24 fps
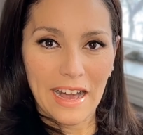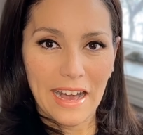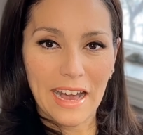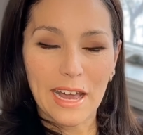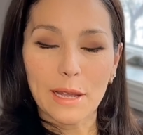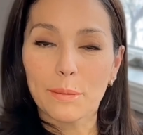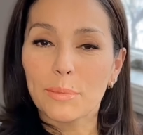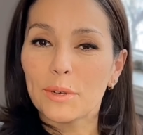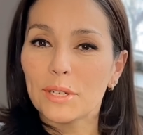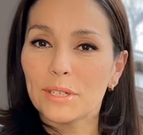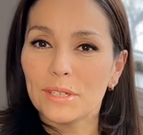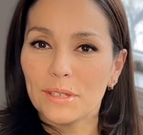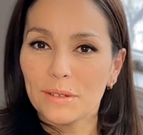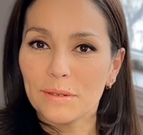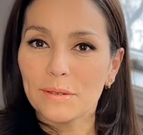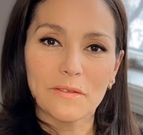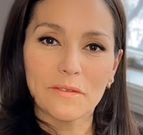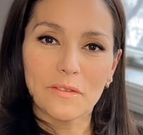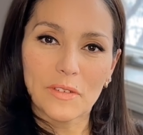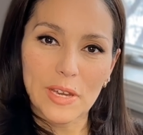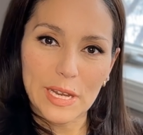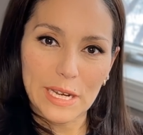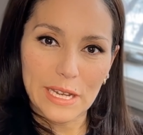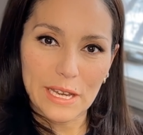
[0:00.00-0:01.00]
I
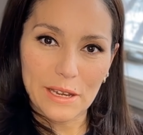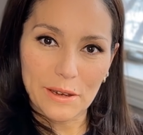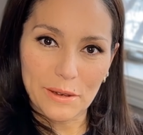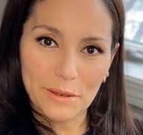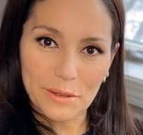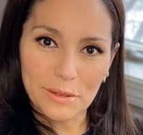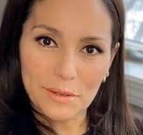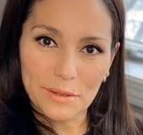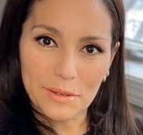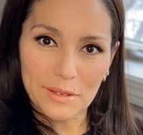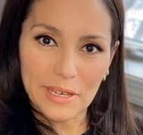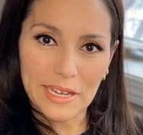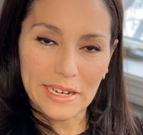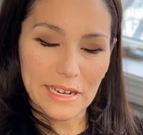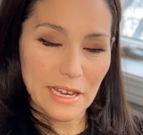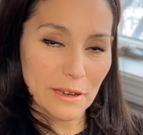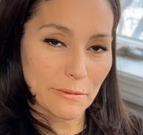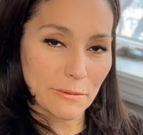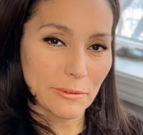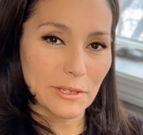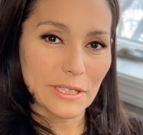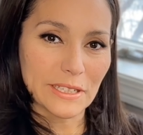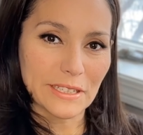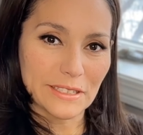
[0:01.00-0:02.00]
produce videos, and I
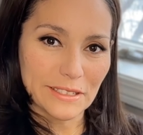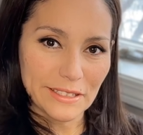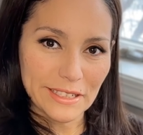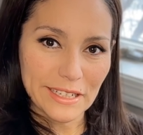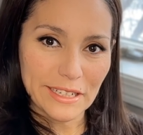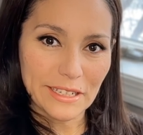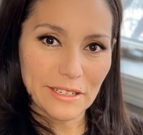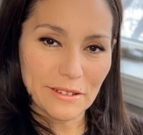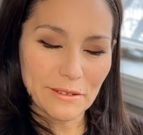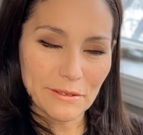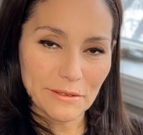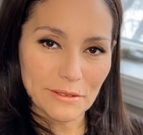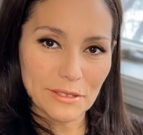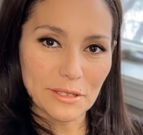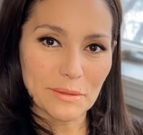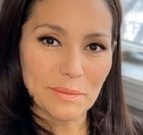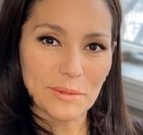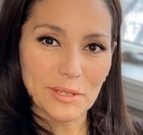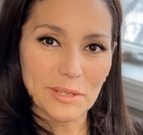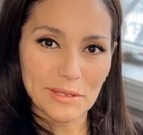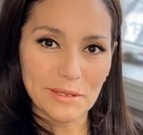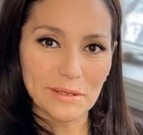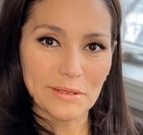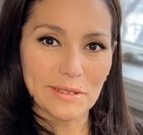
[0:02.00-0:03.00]
will continue to
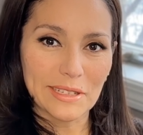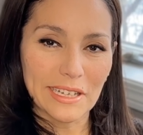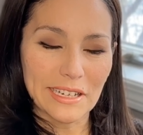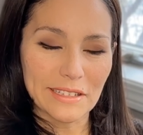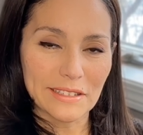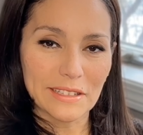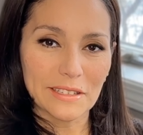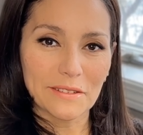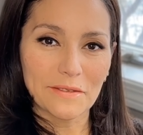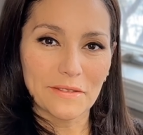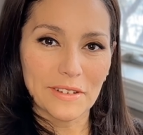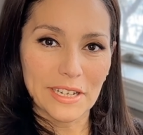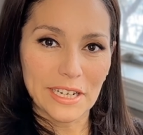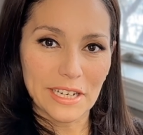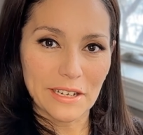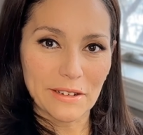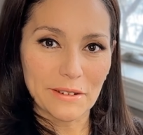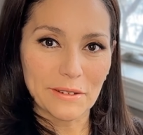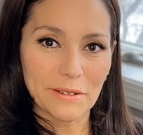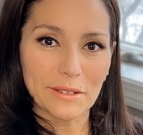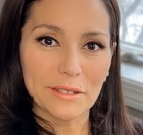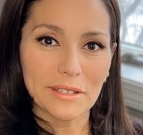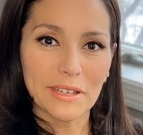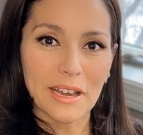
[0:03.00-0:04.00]
produce lots of
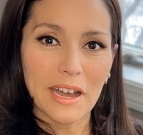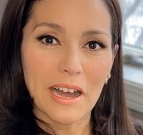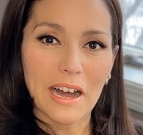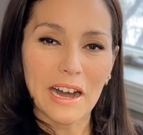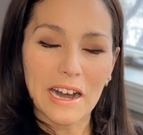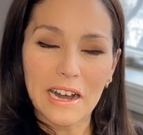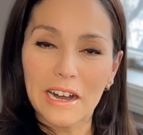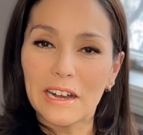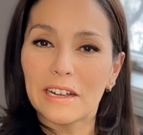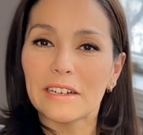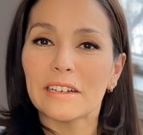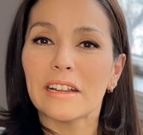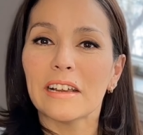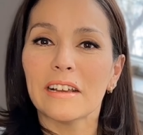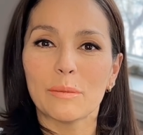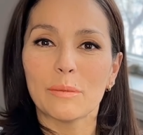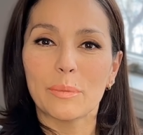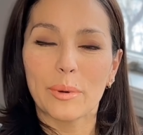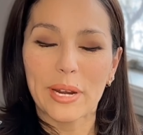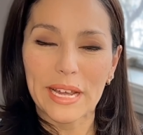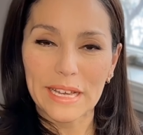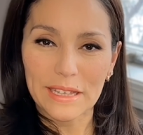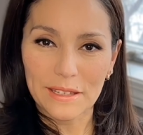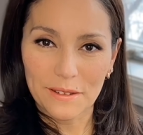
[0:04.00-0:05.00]
videos on
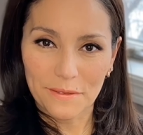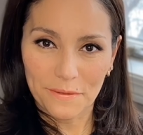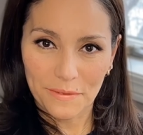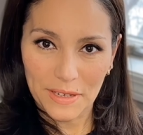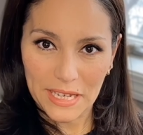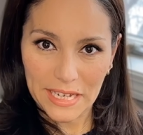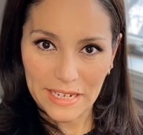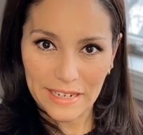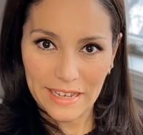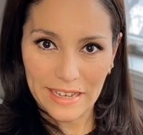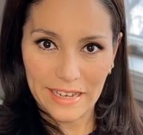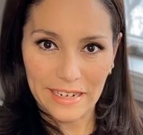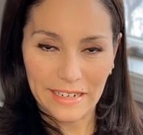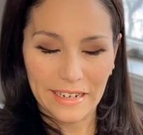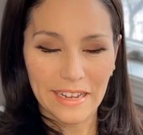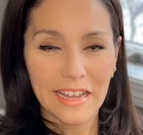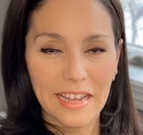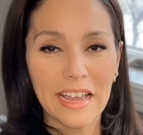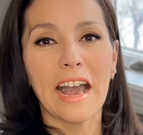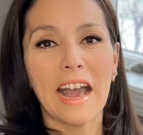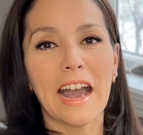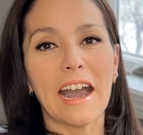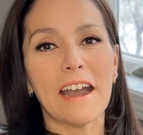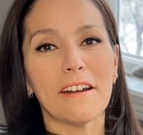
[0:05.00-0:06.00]
breastfeeding,
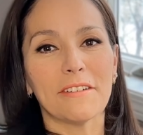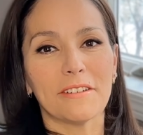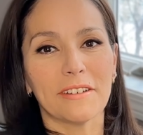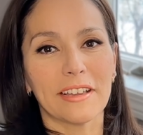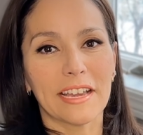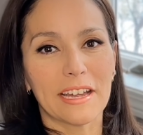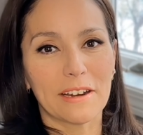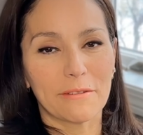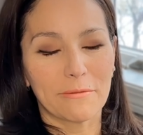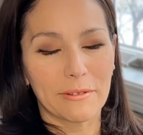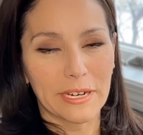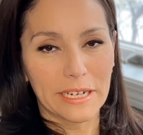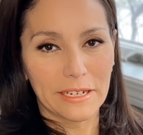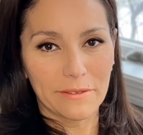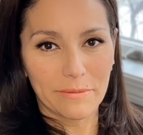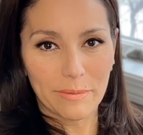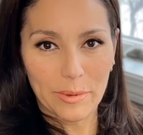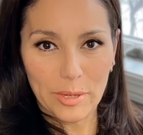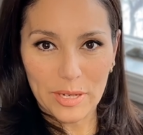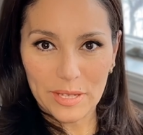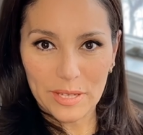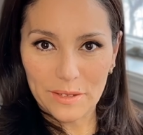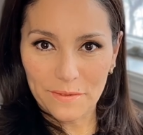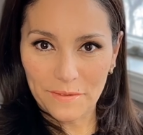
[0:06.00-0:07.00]
how to get rid of
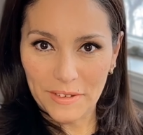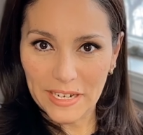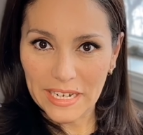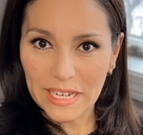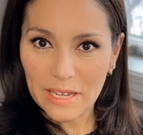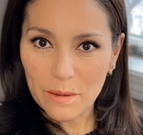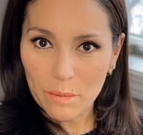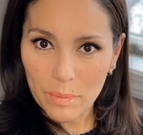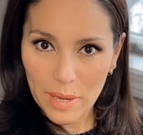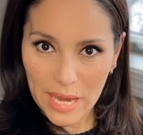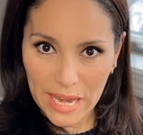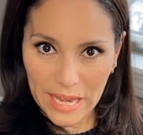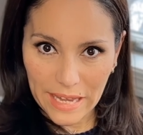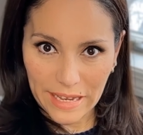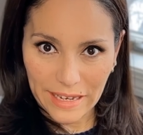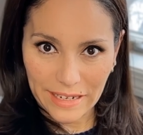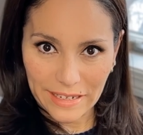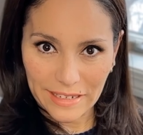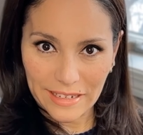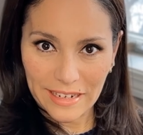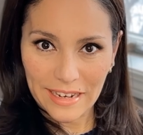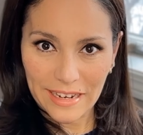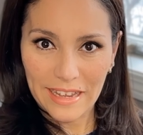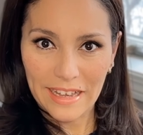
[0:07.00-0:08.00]
breastfeeding
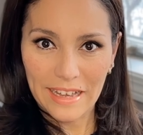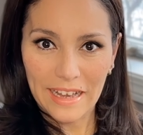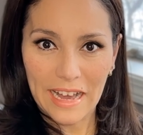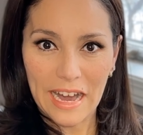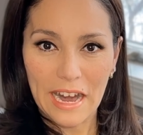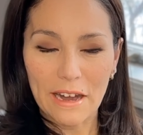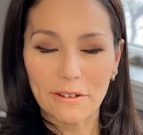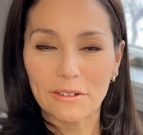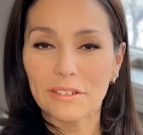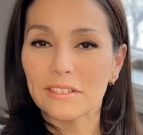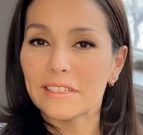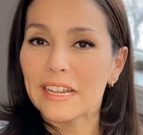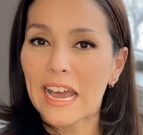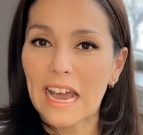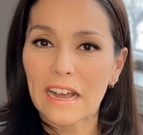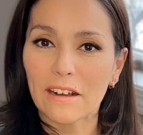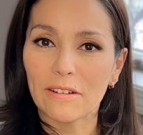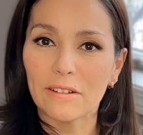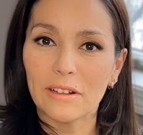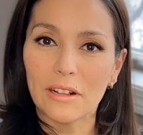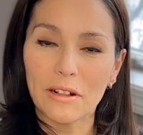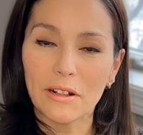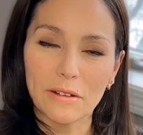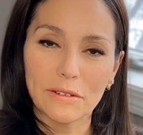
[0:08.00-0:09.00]
pain, how to
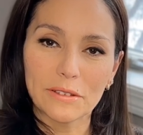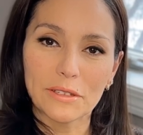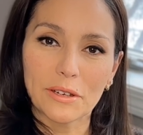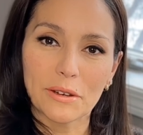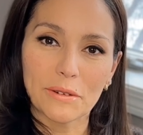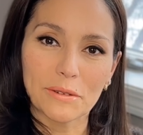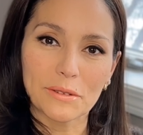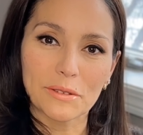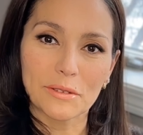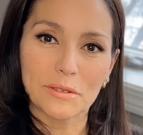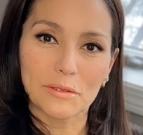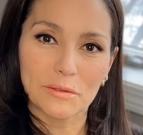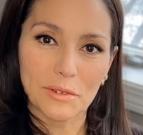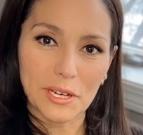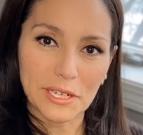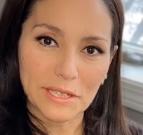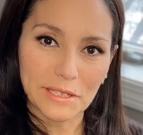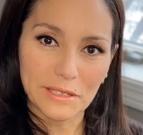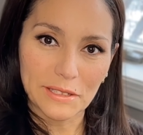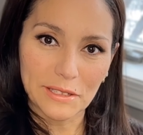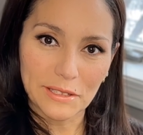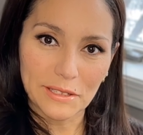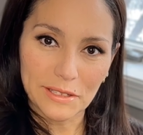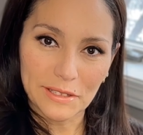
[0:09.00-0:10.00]
tackle all those
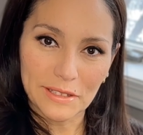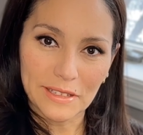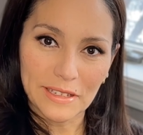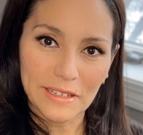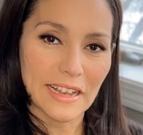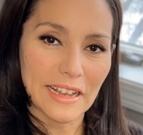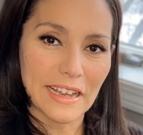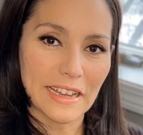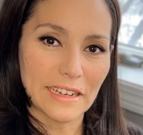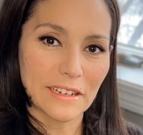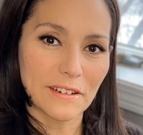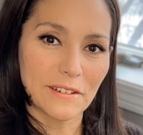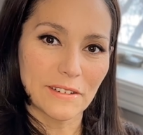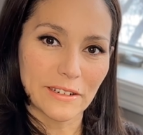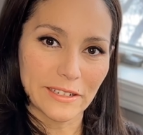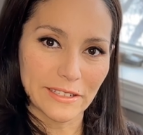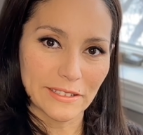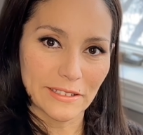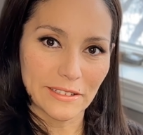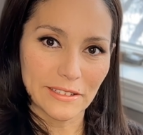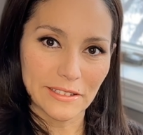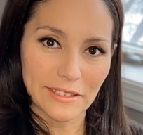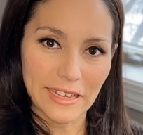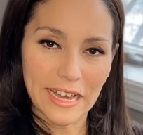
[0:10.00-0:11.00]
struggles and
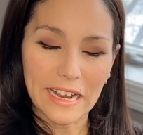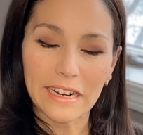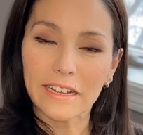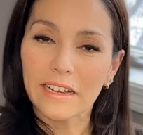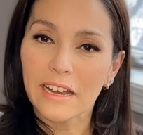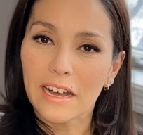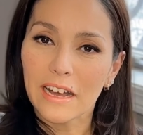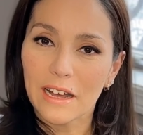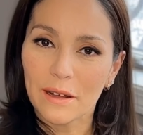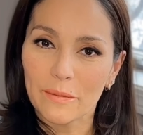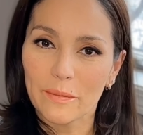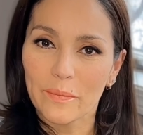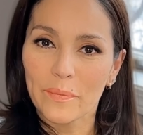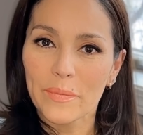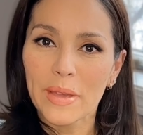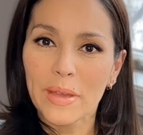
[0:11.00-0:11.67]
hurdles that come